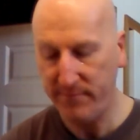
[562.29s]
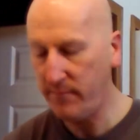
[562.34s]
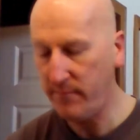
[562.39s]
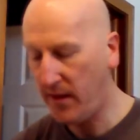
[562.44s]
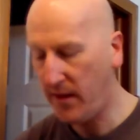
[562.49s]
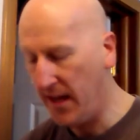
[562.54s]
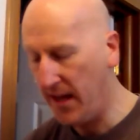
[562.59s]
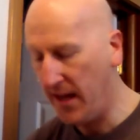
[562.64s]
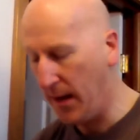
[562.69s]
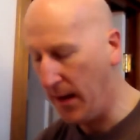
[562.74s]

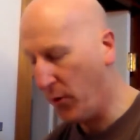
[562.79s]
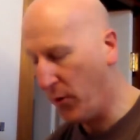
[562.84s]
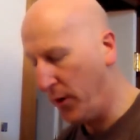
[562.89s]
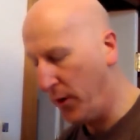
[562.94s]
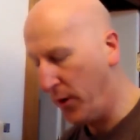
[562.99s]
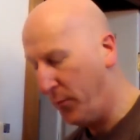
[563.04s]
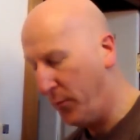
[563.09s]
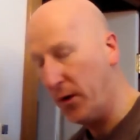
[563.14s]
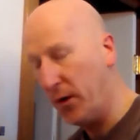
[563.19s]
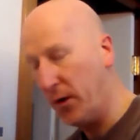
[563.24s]
and I'm going to
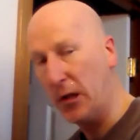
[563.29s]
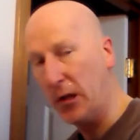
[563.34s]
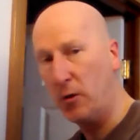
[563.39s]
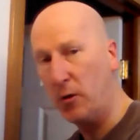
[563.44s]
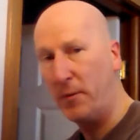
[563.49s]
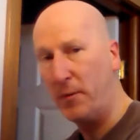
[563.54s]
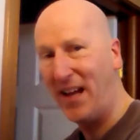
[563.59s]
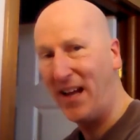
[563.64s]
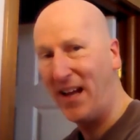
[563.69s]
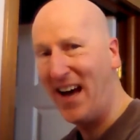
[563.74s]
put a little bit of
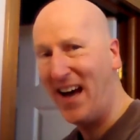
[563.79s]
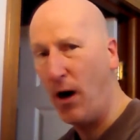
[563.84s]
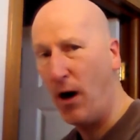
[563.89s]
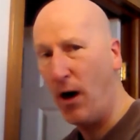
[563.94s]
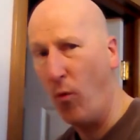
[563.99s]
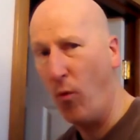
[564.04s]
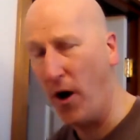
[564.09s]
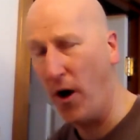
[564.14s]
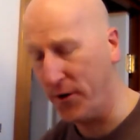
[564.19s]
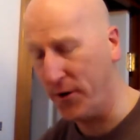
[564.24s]
hot
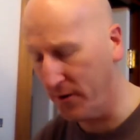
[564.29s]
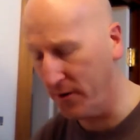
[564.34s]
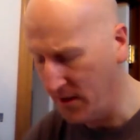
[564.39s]
water